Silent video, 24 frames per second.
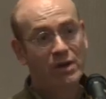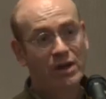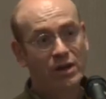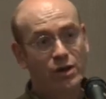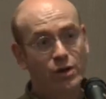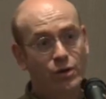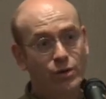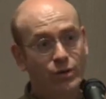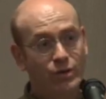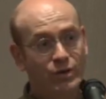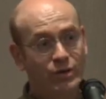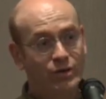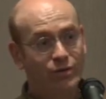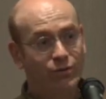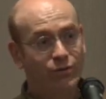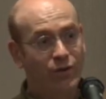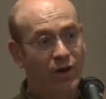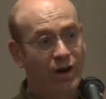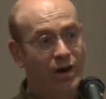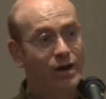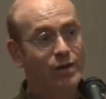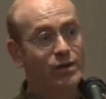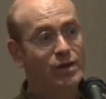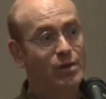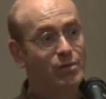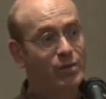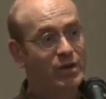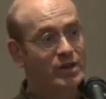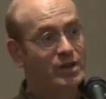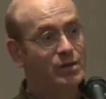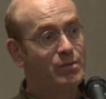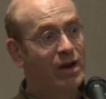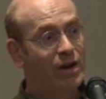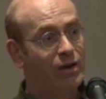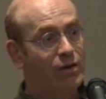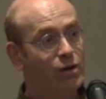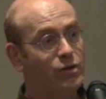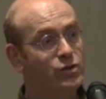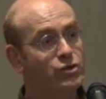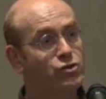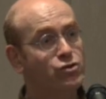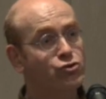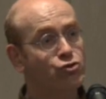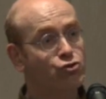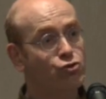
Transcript: being used via the implicit macro to